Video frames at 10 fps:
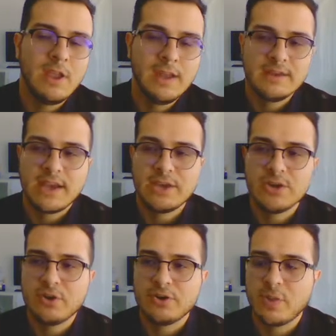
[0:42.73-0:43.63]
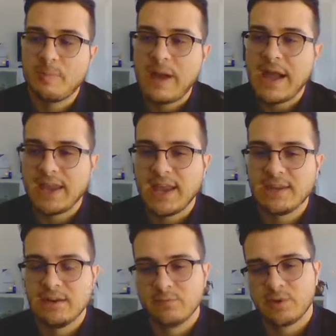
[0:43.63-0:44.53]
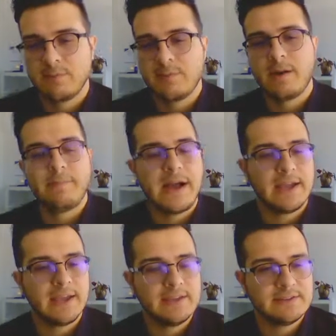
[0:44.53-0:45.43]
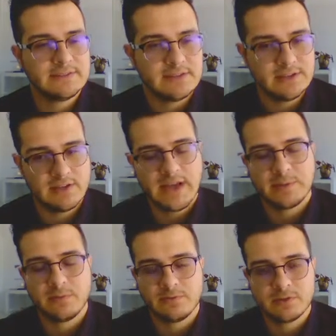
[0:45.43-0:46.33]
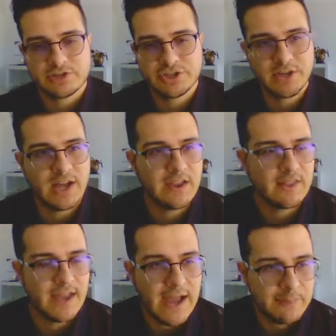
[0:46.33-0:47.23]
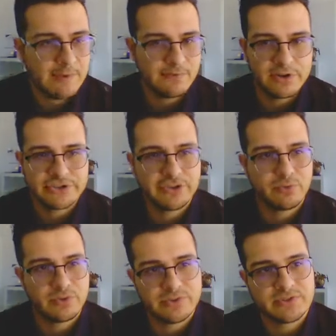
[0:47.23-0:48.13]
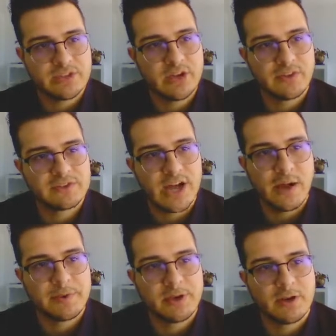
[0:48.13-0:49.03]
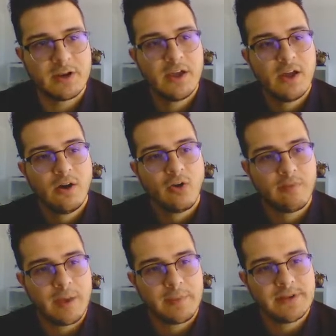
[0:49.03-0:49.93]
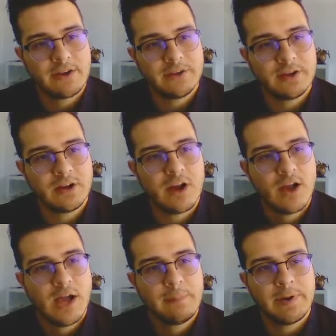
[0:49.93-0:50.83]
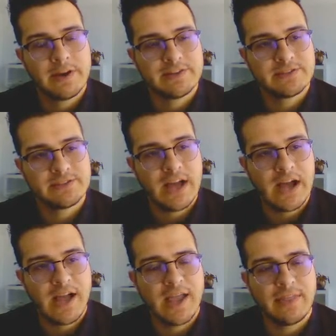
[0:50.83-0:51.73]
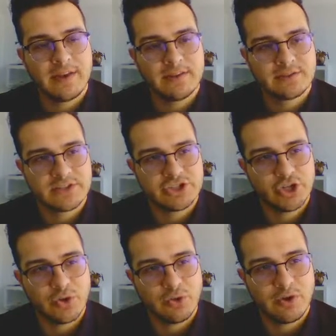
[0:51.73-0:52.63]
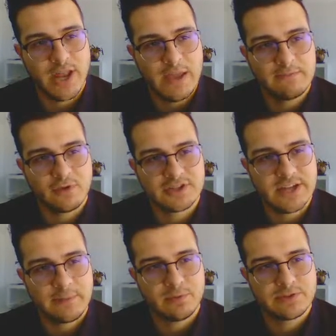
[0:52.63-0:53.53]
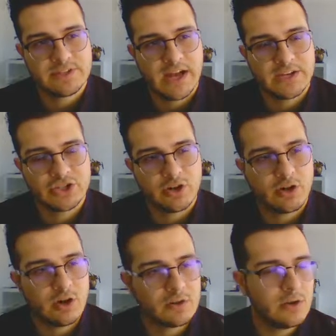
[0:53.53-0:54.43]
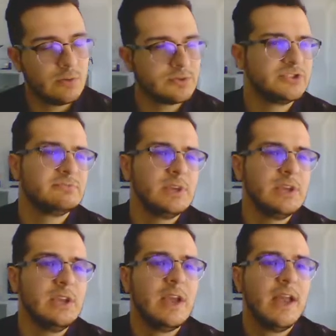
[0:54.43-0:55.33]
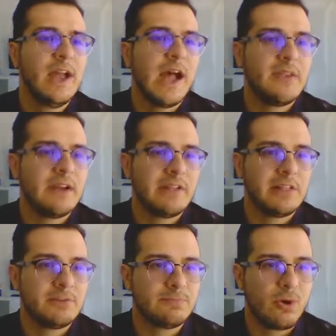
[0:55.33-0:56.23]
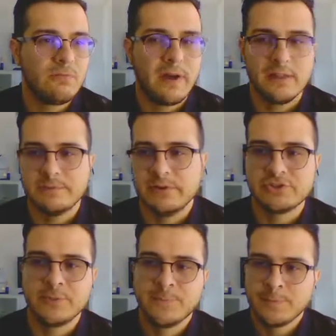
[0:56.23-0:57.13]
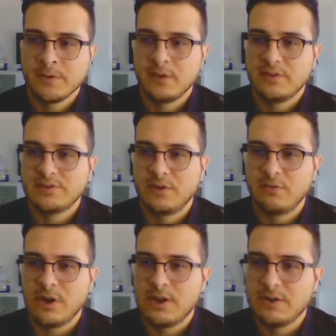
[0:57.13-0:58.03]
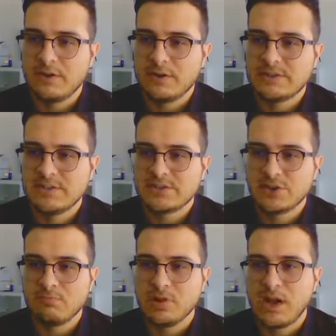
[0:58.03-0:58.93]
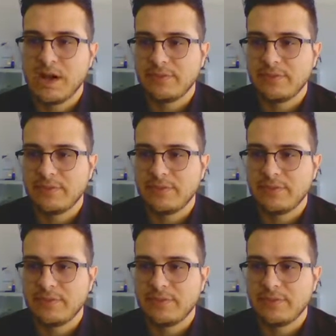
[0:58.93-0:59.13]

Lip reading: Now you know you're in the back end, and what I mean by back end is the editable version, kind of the admin version. When you see on the top here, or it might be down here, but it's hi, and then it's going to show your name. For example, it's hi Giancarlo, which is me, and you have that little profile image. So right here, you already see there's no blog.